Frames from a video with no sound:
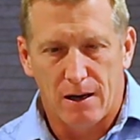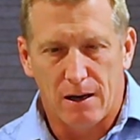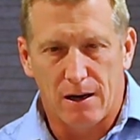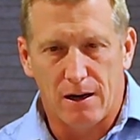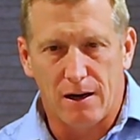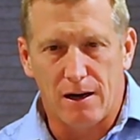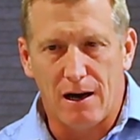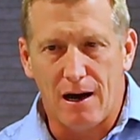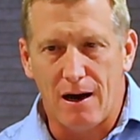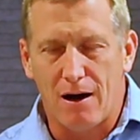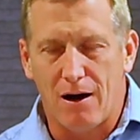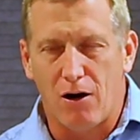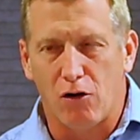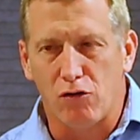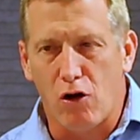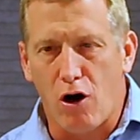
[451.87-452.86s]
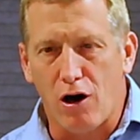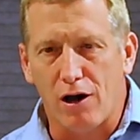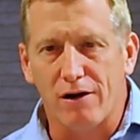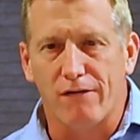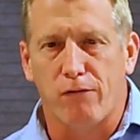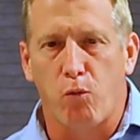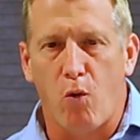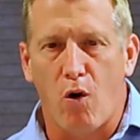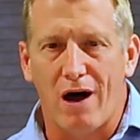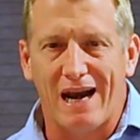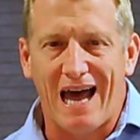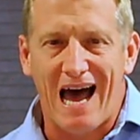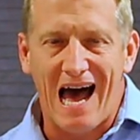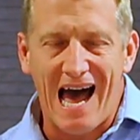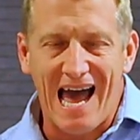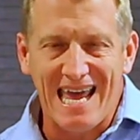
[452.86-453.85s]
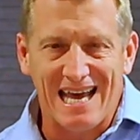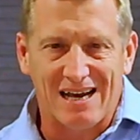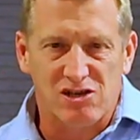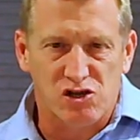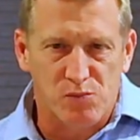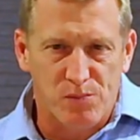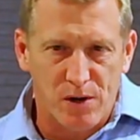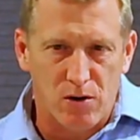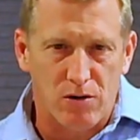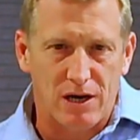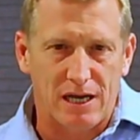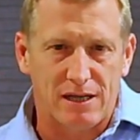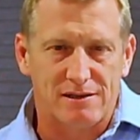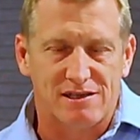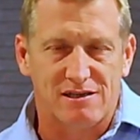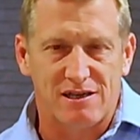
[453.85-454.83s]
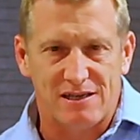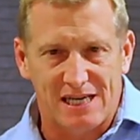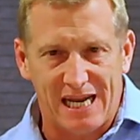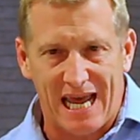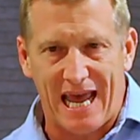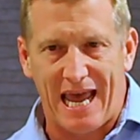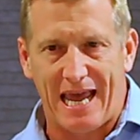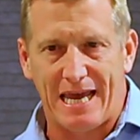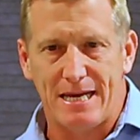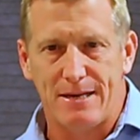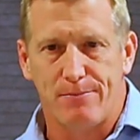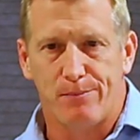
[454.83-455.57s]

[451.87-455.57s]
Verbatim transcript: uh, a lot of what I experience today